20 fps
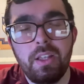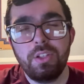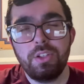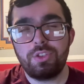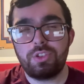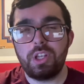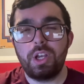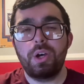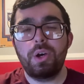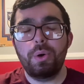
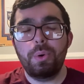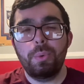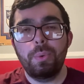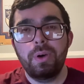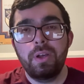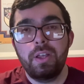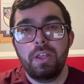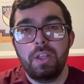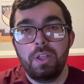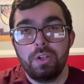So
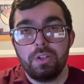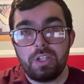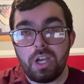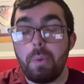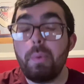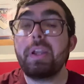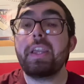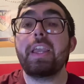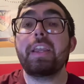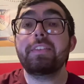
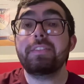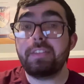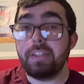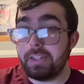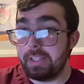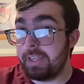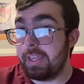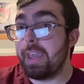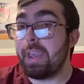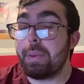going into
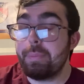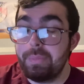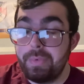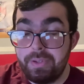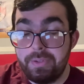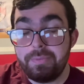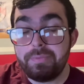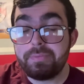the game,